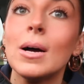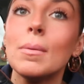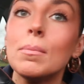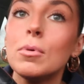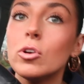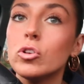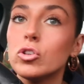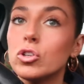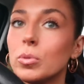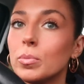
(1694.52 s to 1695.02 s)

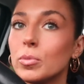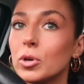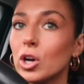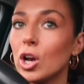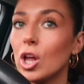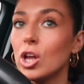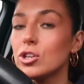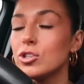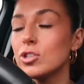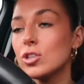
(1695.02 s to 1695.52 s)
put some
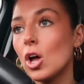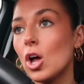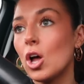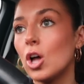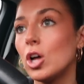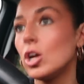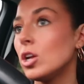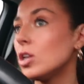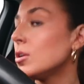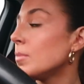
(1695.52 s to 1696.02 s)
gloss
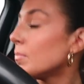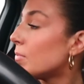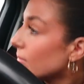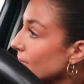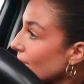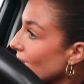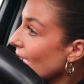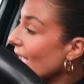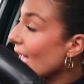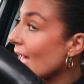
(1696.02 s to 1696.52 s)
on, put
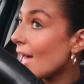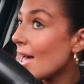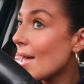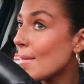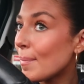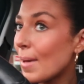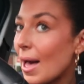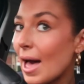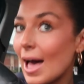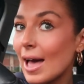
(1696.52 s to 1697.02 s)
my
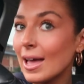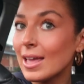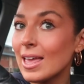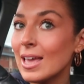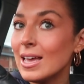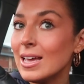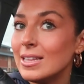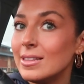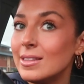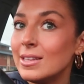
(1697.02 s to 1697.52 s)
hair back.
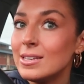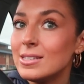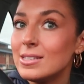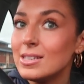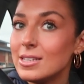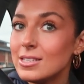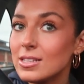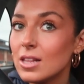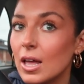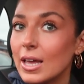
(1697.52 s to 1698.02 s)
This
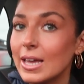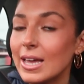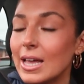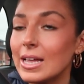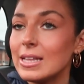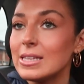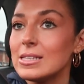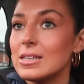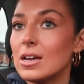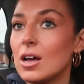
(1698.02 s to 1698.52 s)
is like,
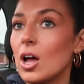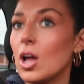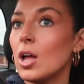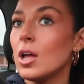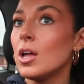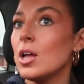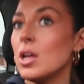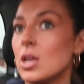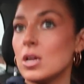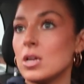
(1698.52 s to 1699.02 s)

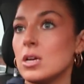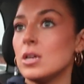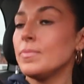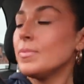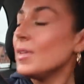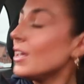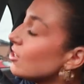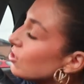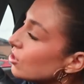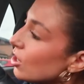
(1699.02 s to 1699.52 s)

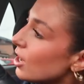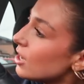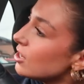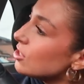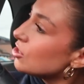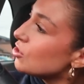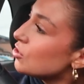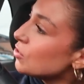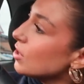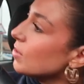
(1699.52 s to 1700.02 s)

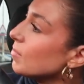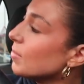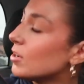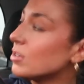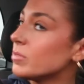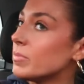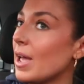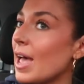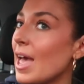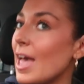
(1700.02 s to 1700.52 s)
it's annoying
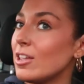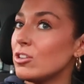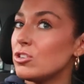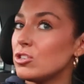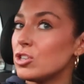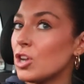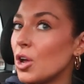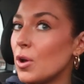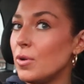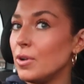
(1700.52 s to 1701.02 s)
because my hair
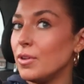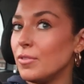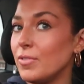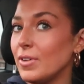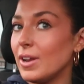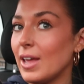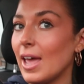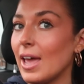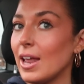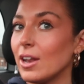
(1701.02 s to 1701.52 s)
is so
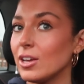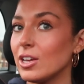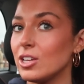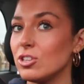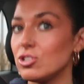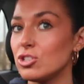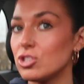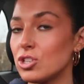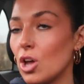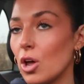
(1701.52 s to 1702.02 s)
lovely here. Like
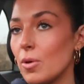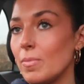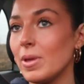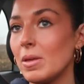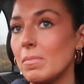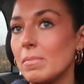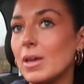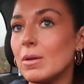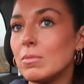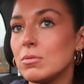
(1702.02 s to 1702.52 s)
it's so,
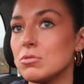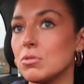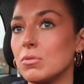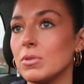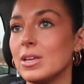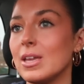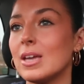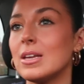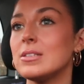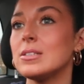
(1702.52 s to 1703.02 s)
me and Mia were
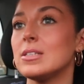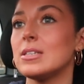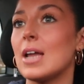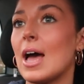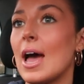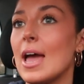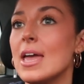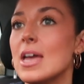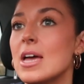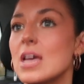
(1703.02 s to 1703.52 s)
talking
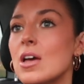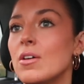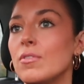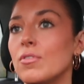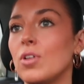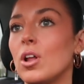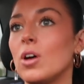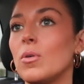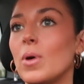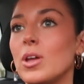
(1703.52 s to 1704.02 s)
yesterday.
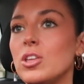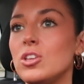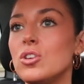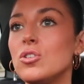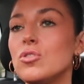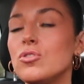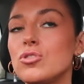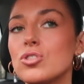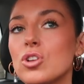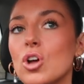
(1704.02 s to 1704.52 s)
So like when
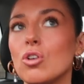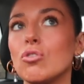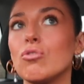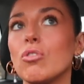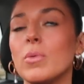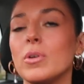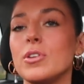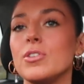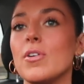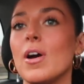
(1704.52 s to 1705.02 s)
you start
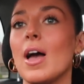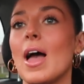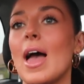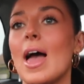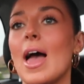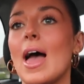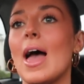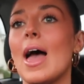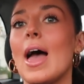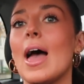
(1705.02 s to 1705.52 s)
growing your
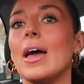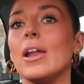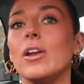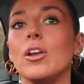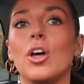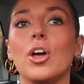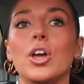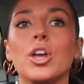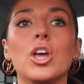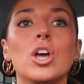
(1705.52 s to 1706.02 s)
hair
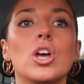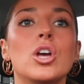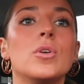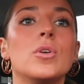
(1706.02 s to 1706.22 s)
and like,